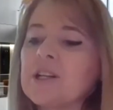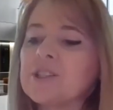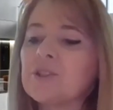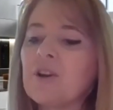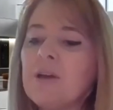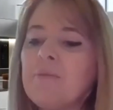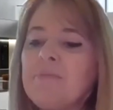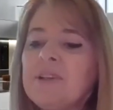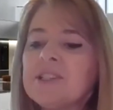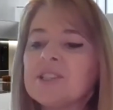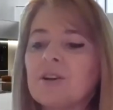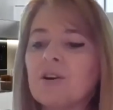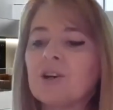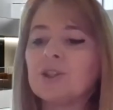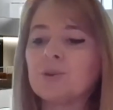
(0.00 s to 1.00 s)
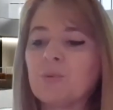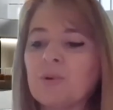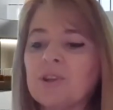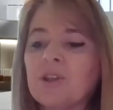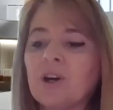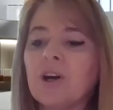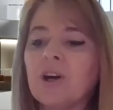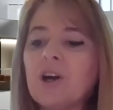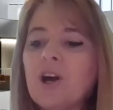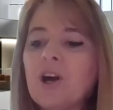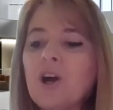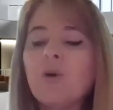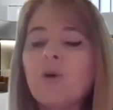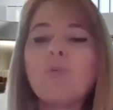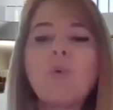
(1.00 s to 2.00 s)
So let me start with uh,
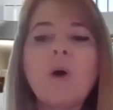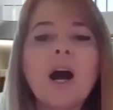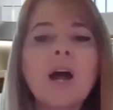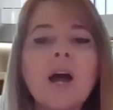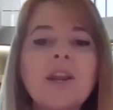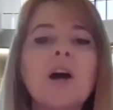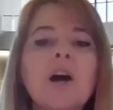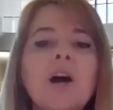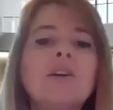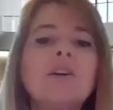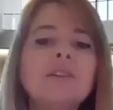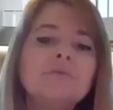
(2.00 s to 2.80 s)
one uh,